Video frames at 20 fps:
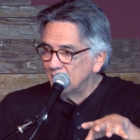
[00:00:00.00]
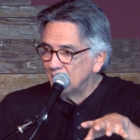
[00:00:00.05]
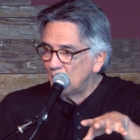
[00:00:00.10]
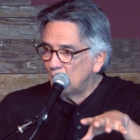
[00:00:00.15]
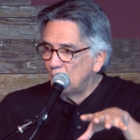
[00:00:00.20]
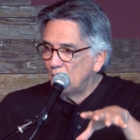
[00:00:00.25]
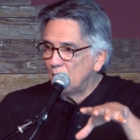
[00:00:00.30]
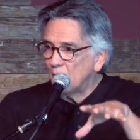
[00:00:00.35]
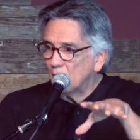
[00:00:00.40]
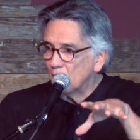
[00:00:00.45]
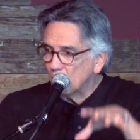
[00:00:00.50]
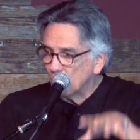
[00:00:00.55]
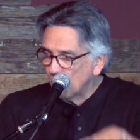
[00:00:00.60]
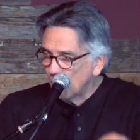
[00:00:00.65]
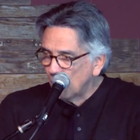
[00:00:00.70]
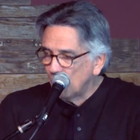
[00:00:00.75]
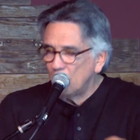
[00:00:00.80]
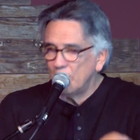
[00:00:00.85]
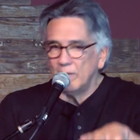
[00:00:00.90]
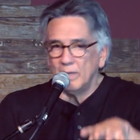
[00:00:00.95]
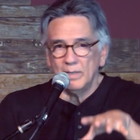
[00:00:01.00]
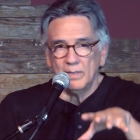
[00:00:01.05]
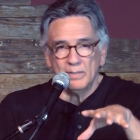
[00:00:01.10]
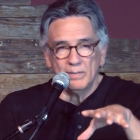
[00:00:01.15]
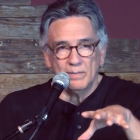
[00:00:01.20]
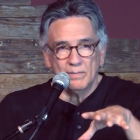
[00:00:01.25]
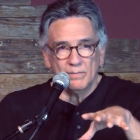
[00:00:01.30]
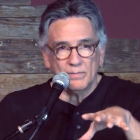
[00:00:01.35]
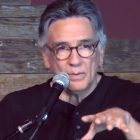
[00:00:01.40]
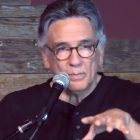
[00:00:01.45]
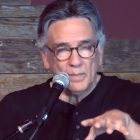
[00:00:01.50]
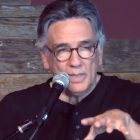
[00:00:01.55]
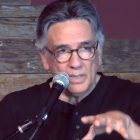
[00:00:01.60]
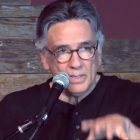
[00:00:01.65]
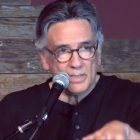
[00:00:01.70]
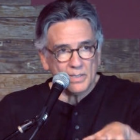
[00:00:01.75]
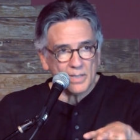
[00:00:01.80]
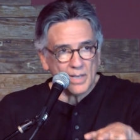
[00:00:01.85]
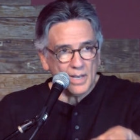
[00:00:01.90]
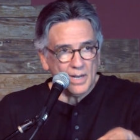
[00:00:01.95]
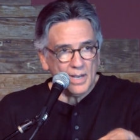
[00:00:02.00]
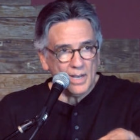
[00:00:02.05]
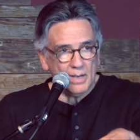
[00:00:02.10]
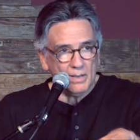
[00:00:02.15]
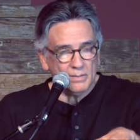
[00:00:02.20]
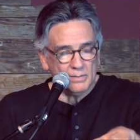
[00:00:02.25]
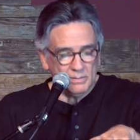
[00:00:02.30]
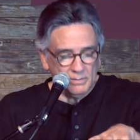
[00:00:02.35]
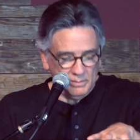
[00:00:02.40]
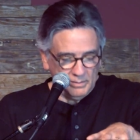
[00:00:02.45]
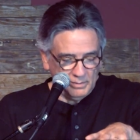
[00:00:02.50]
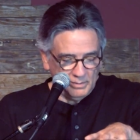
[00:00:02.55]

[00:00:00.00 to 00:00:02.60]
that we are growing from inside out.